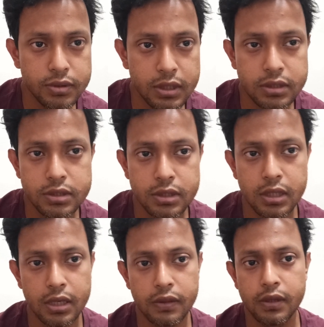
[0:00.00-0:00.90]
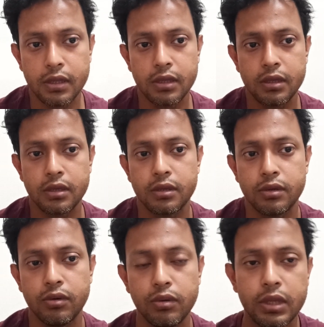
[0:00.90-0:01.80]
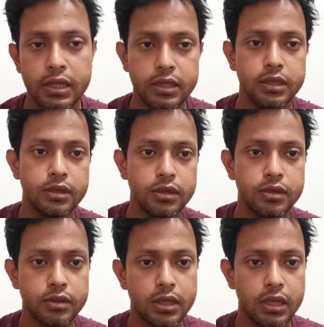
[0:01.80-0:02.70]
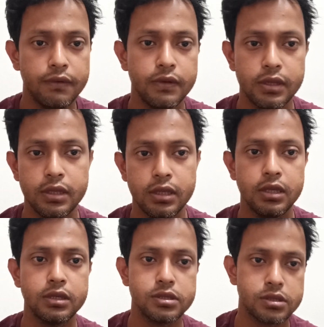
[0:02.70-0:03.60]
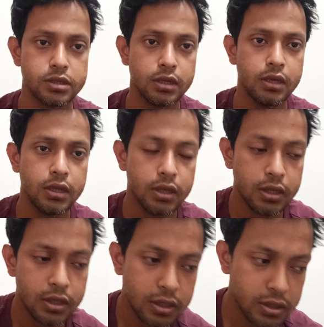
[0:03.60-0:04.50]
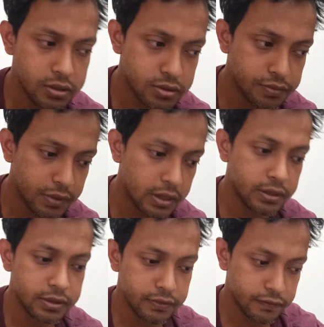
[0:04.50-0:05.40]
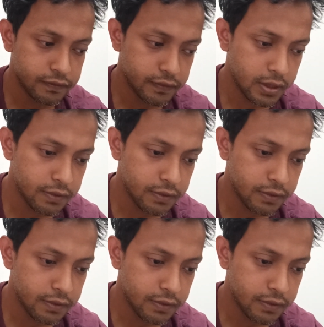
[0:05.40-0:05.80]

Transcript: That's I think the whole idea here, that everything is relative.